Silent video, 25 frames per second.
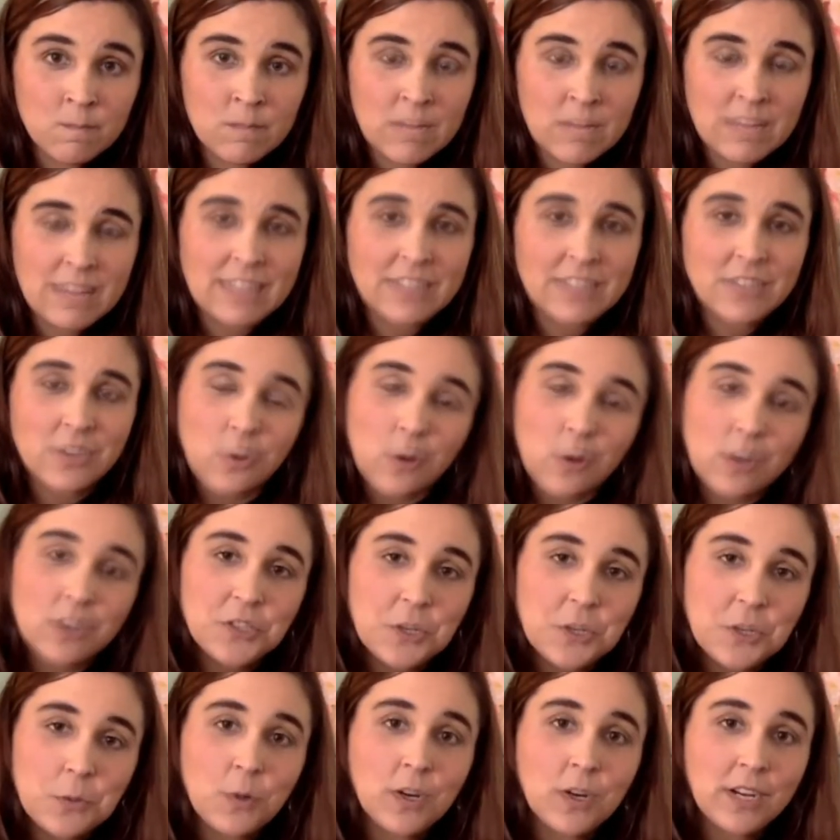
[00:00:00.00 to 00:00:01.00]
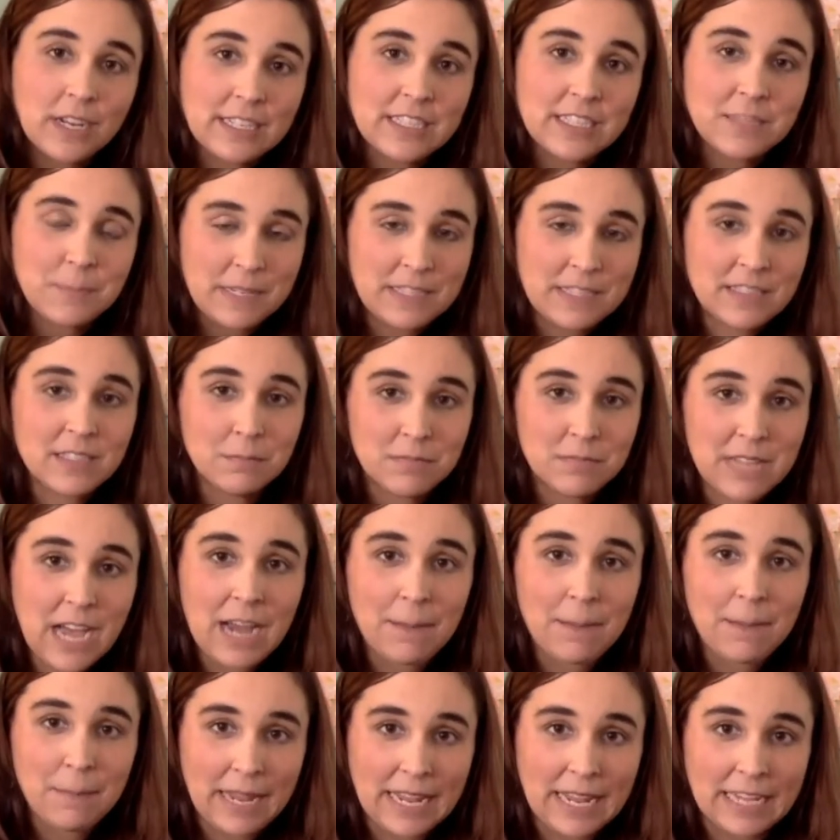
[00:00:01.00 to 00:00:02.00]
That's a question we're going to spend some
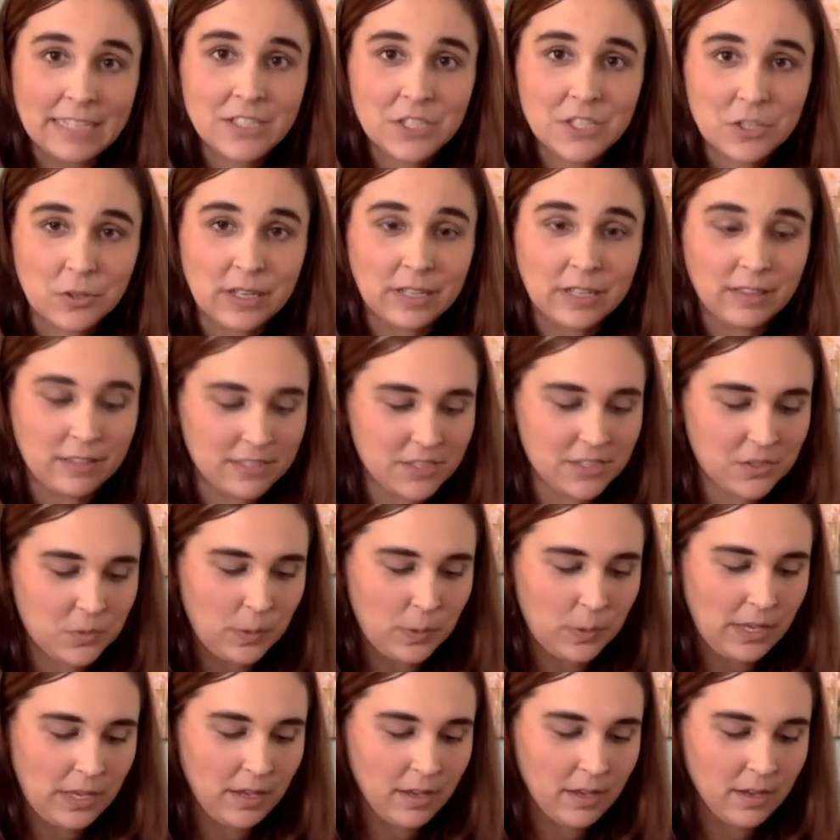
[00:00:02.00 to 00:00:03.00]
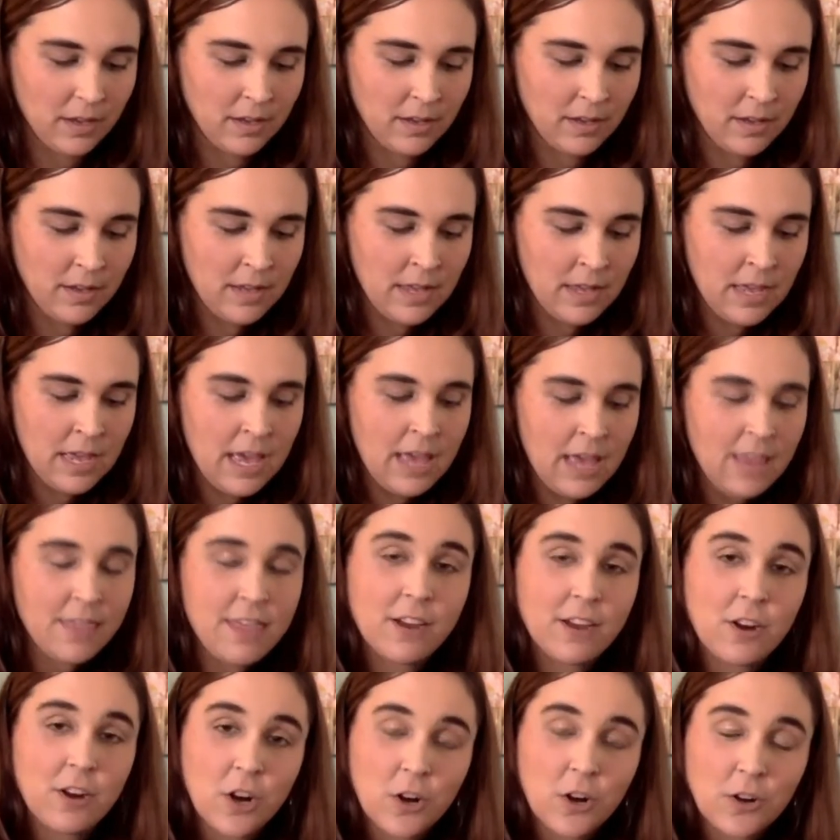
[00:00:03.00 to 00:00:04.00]
time answering this week.
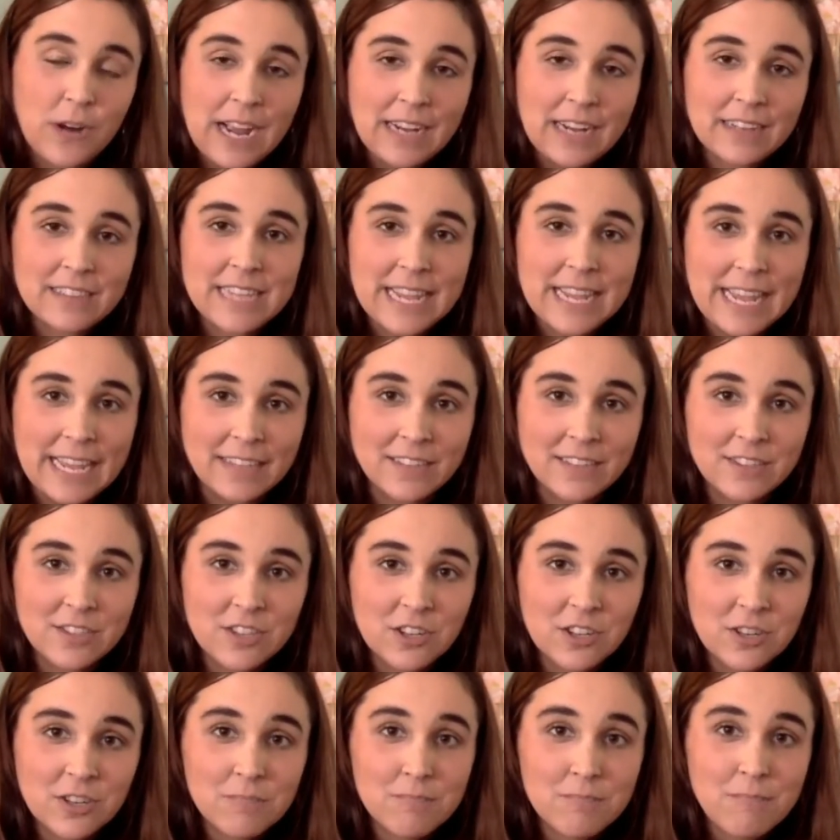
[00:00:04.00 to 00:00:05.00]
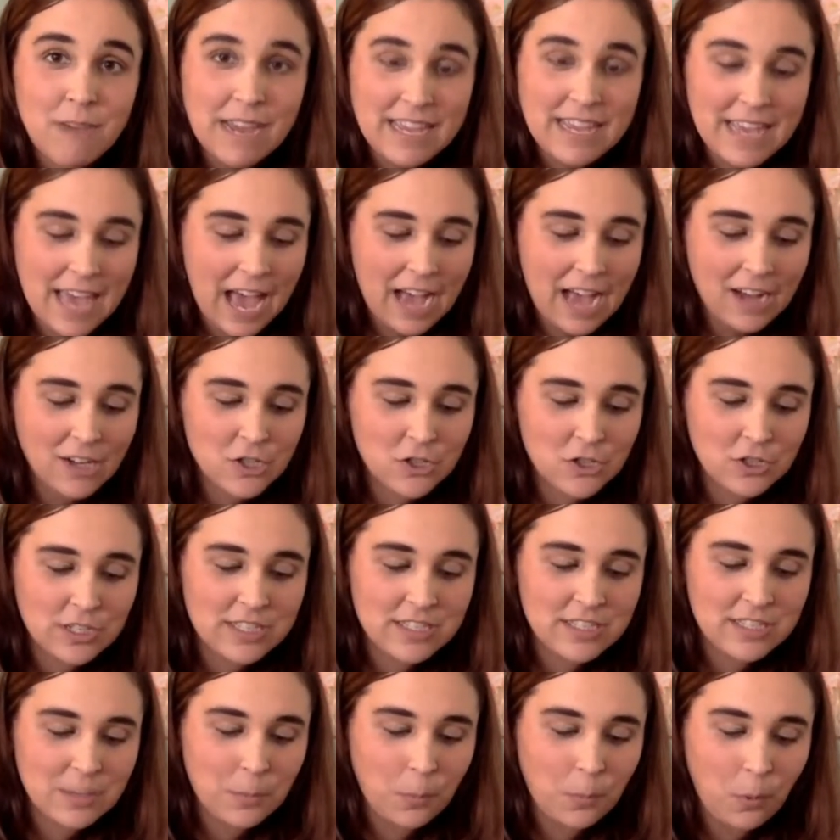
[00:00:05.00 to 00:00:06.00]
The correct answer might
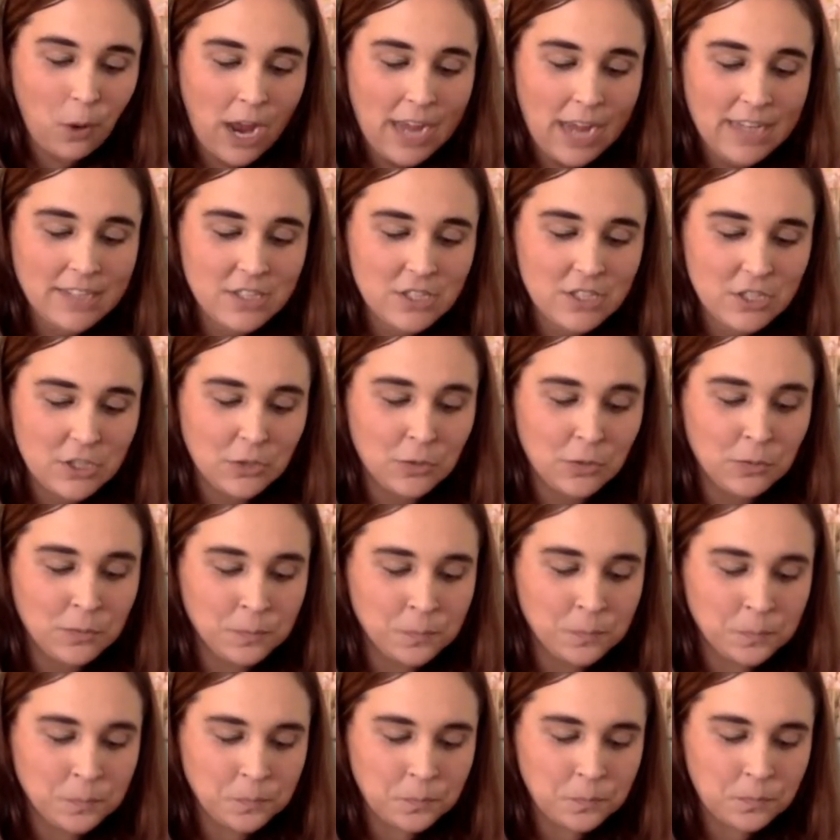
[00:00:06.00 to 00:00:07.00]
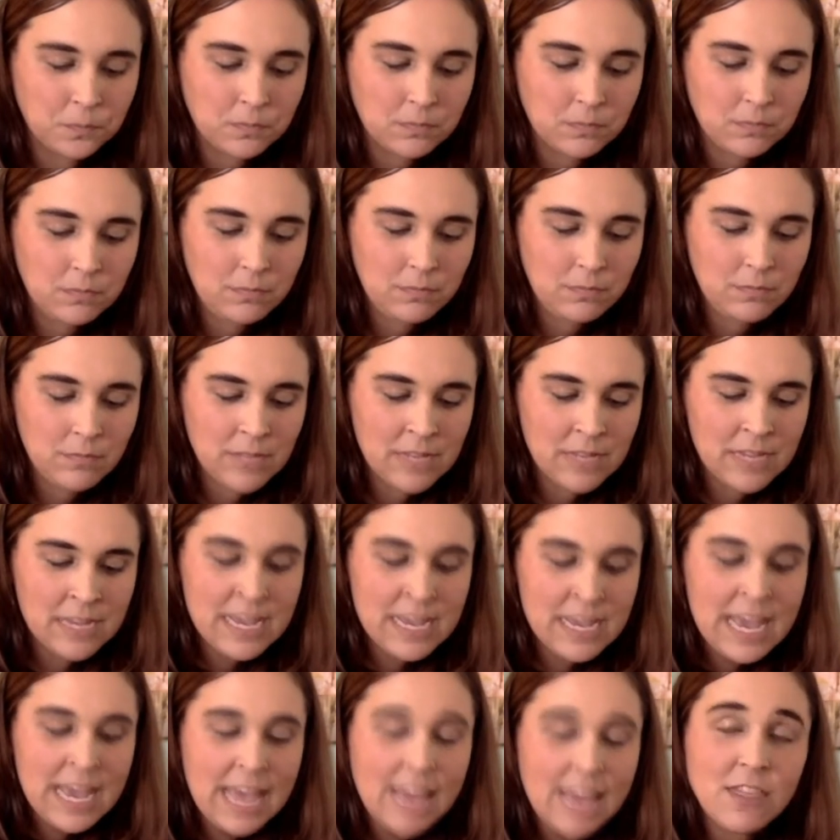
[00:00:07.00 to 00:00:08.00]
actually surprise you.
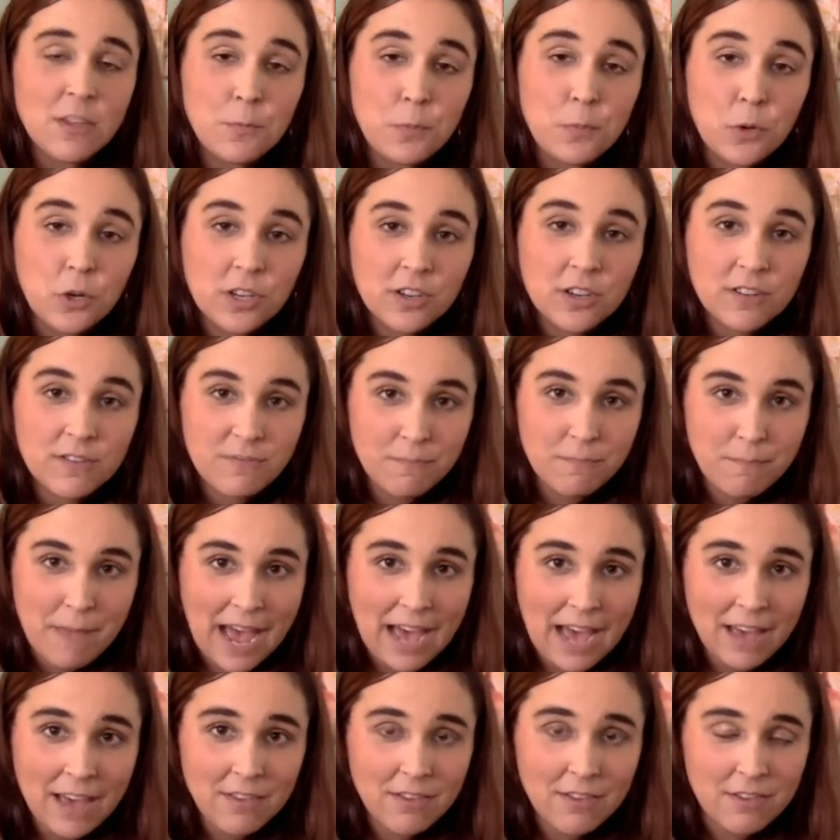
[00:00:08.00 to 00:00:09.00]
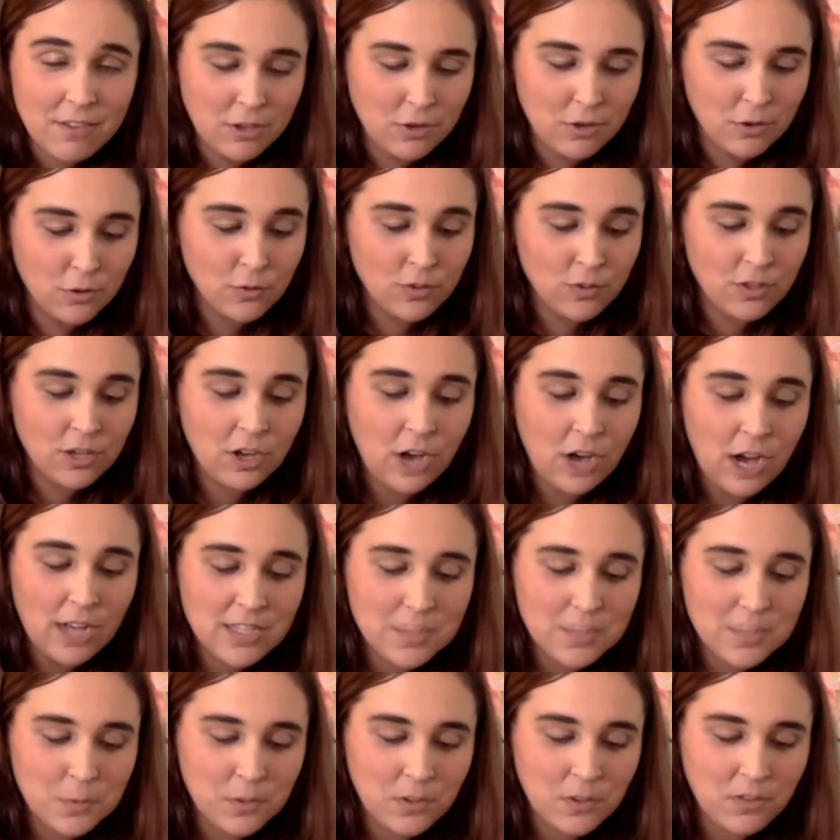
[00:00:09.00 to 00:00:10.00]
In the book of Matthew, the
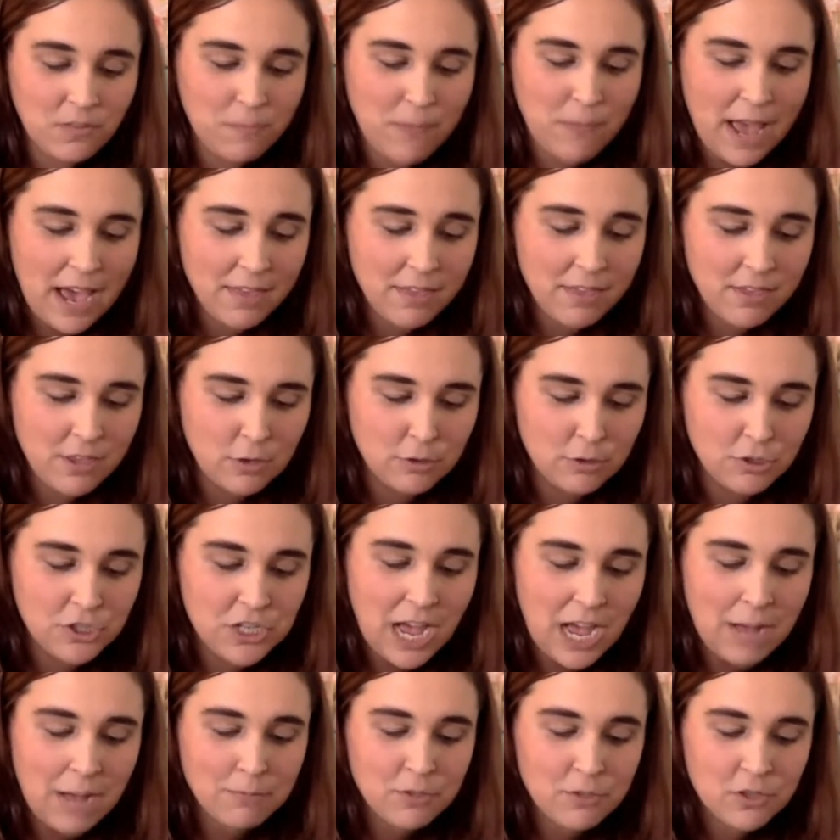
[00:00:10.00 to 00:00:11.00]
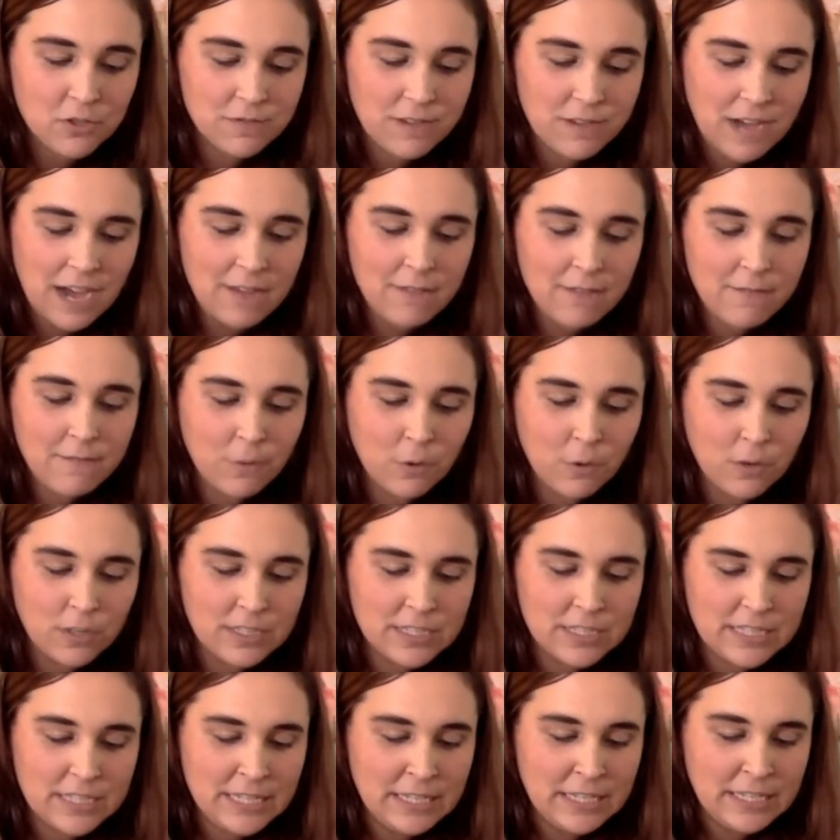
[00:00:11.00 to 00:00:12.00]
Gospel of Matthew, chapter 5,
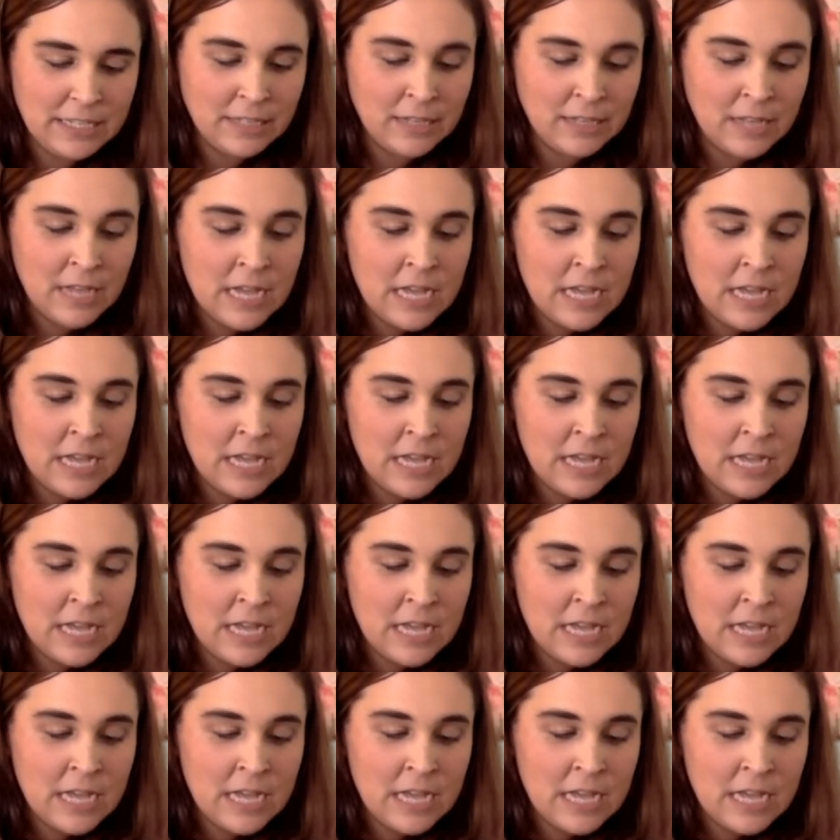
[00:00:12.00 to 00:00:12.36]
14,